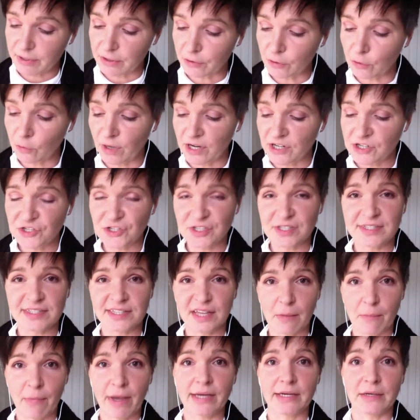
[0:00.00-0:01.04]
the
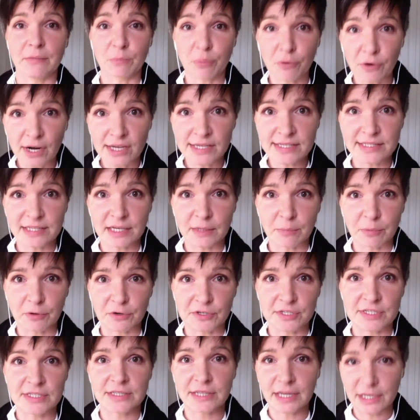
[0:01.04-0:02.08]
the you know the
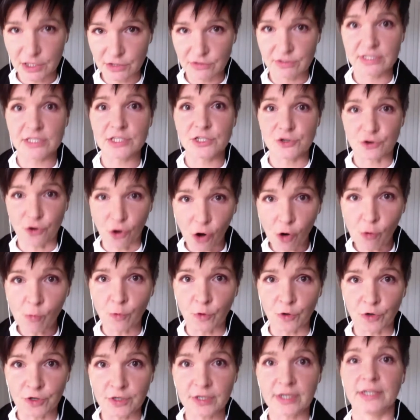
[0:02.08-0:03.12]
things that are
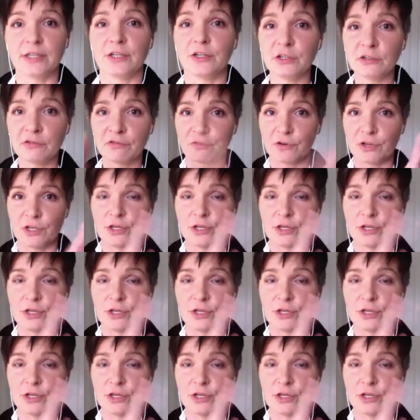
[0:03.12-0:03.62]
um,